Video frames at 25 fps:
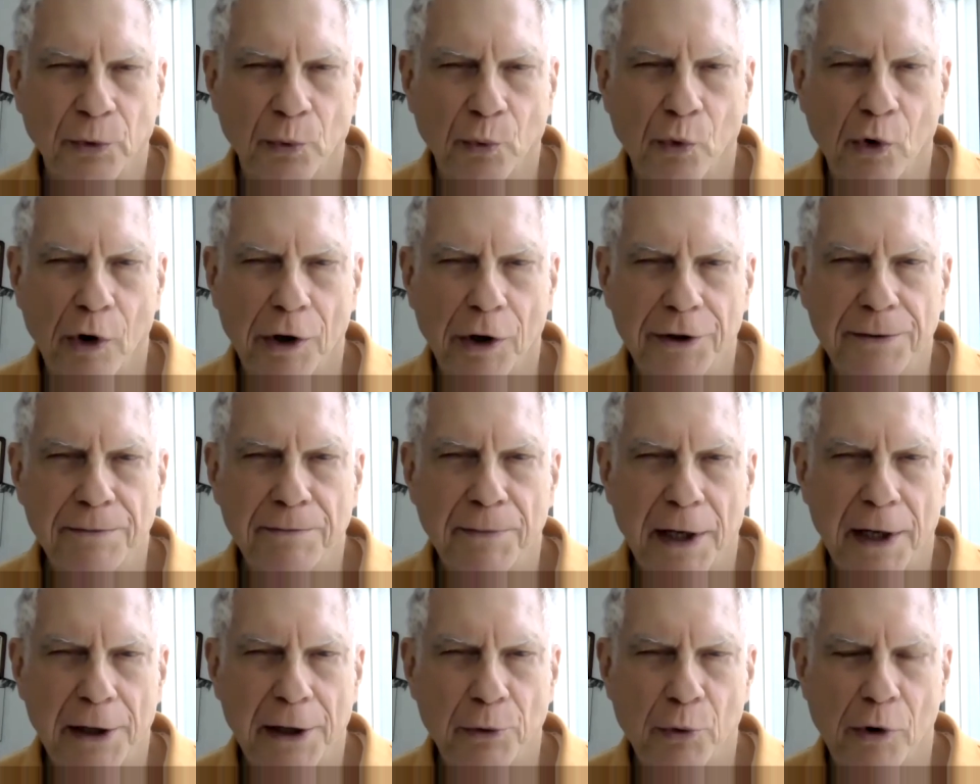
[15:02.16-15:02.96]
one
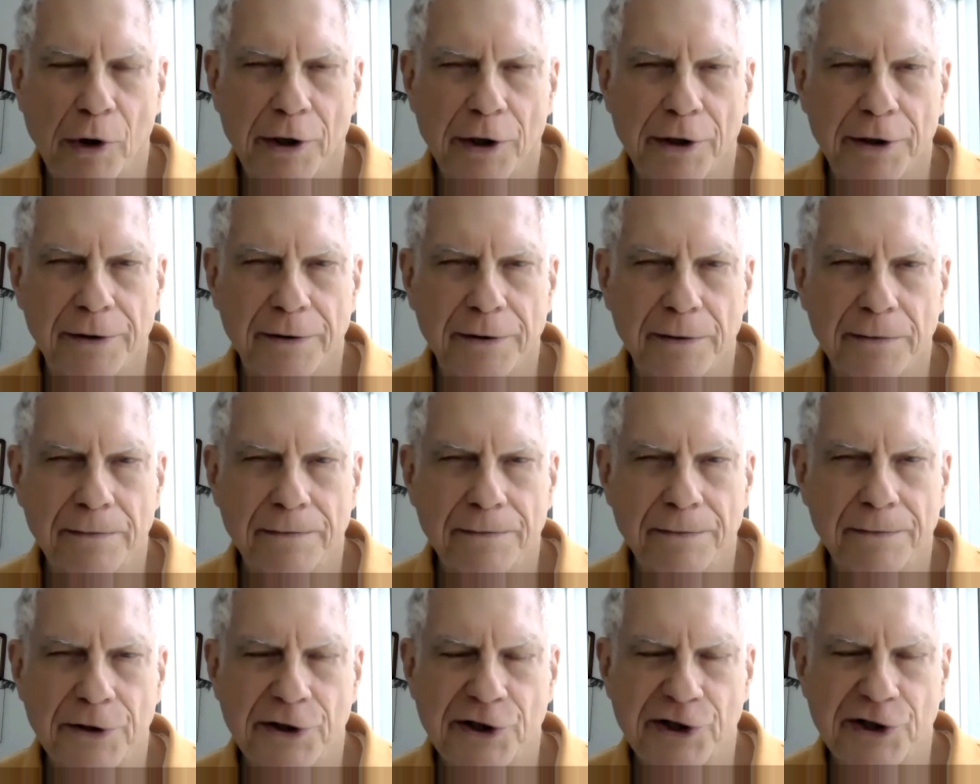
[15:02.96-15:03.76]
by one,
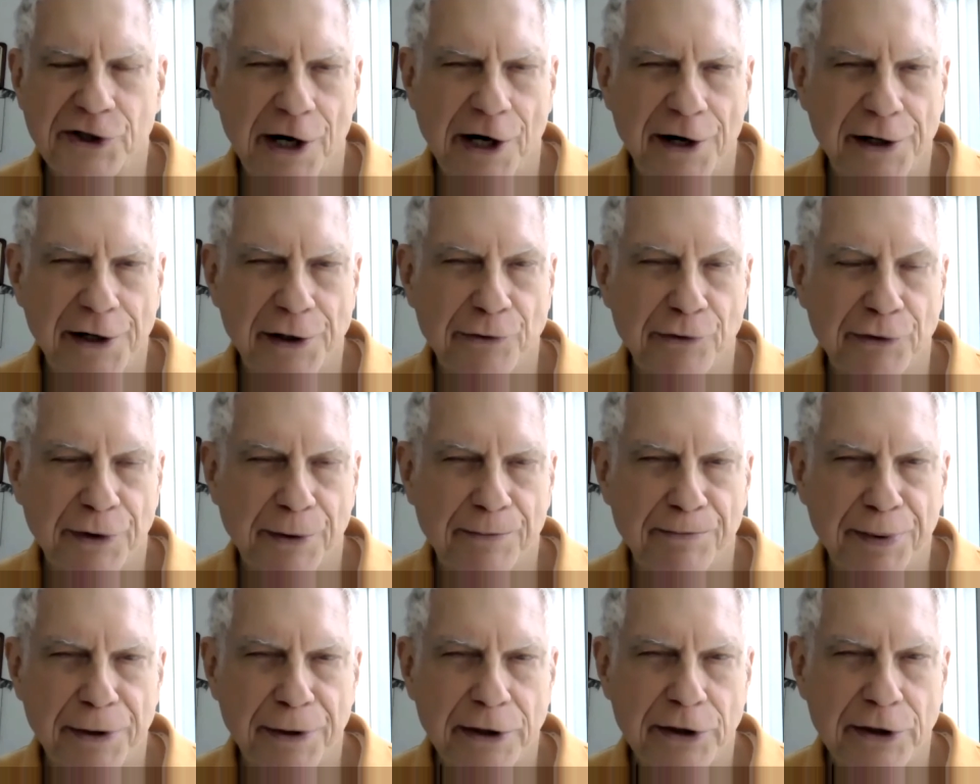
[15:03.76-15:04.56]
starting with the
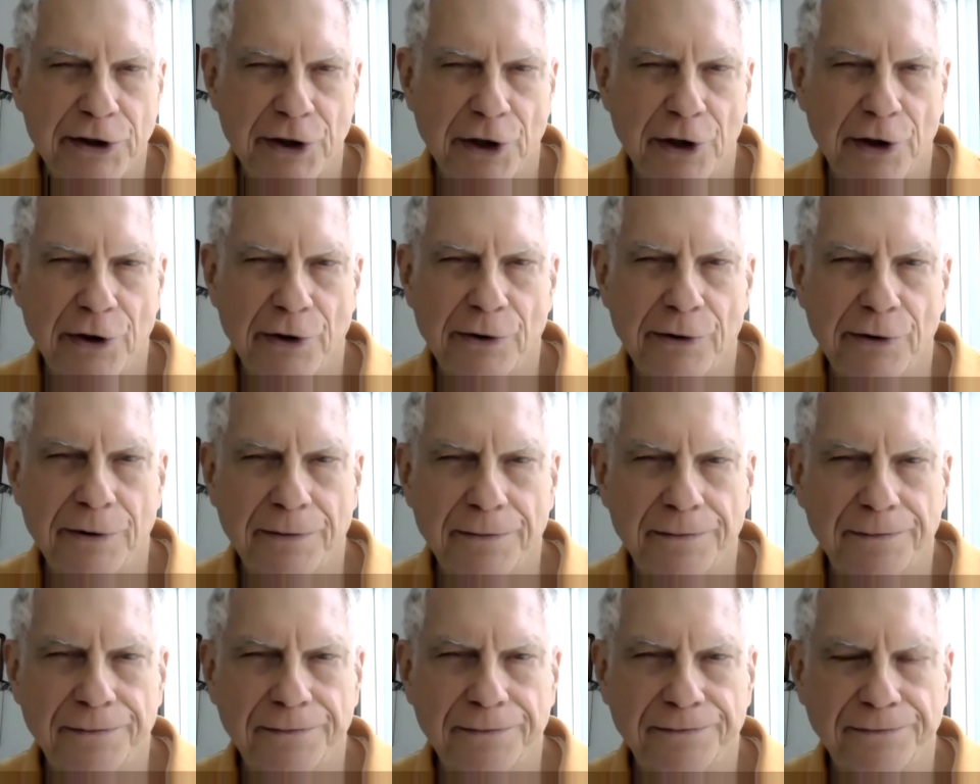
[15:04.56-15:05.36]
big toe,
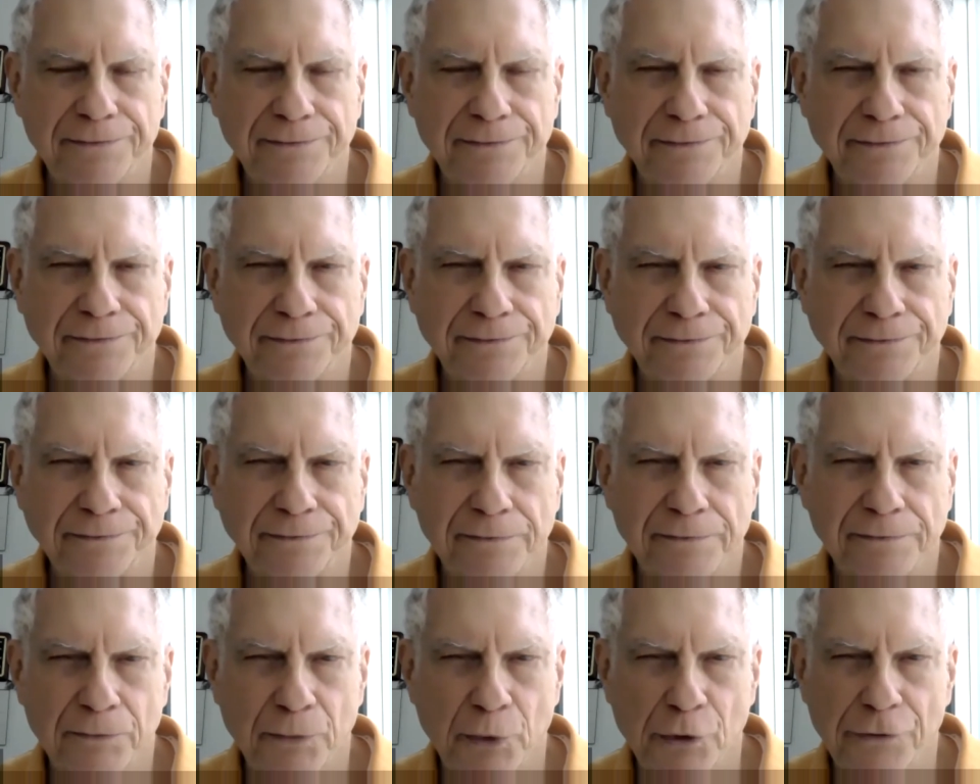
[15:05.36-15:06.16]

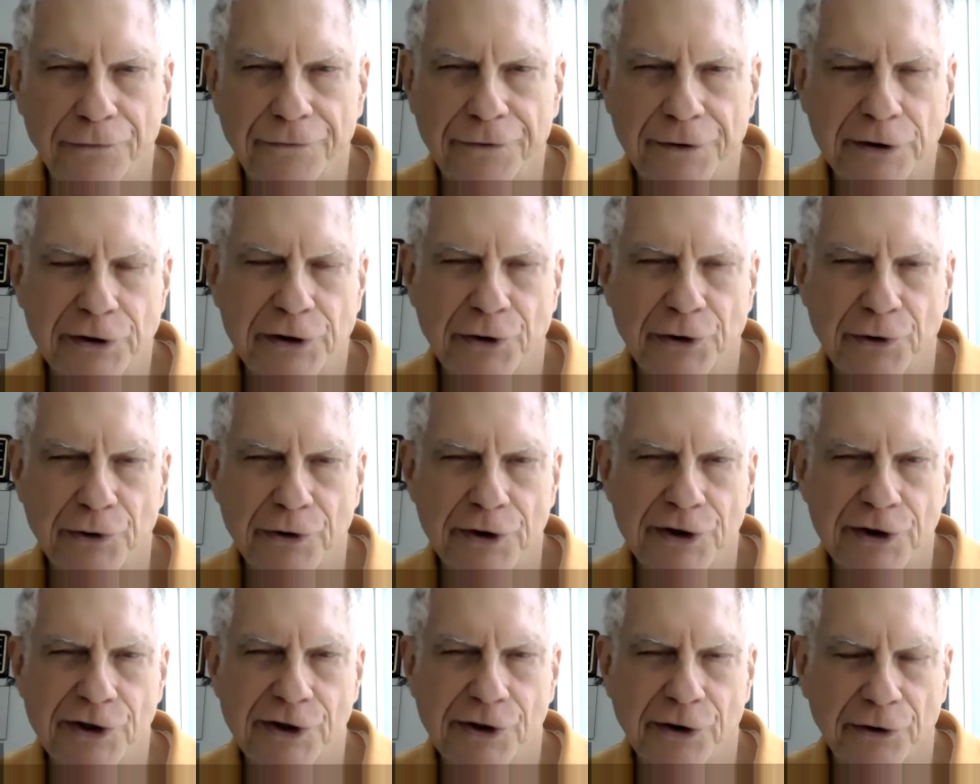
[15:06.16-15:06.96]
moving
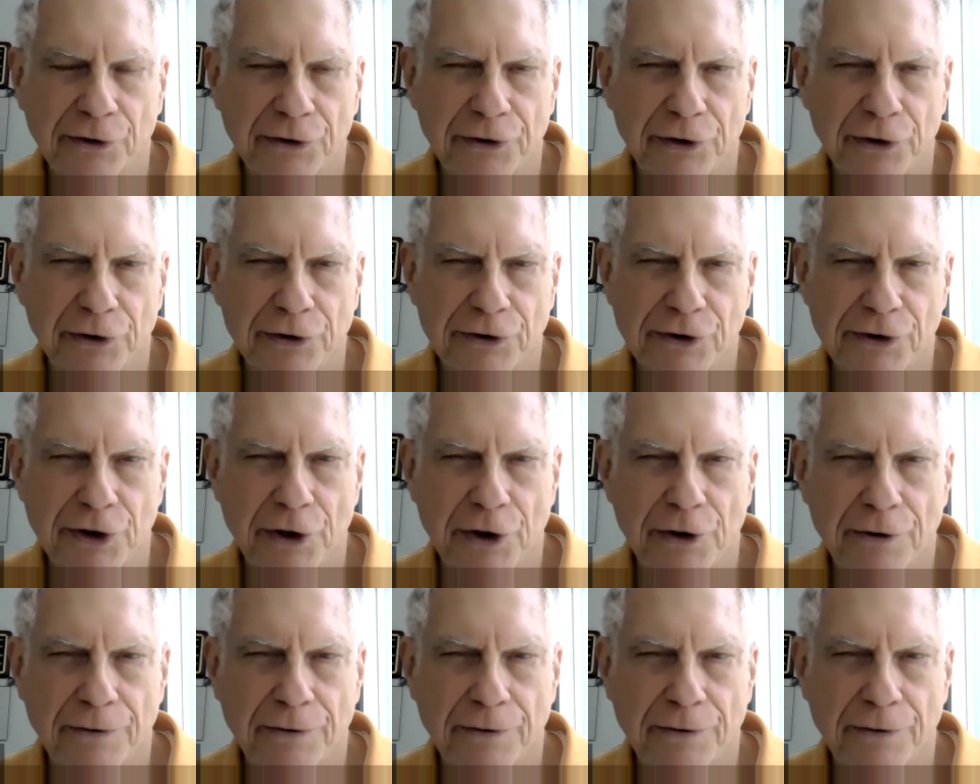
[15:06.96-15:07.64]
towards the little toe.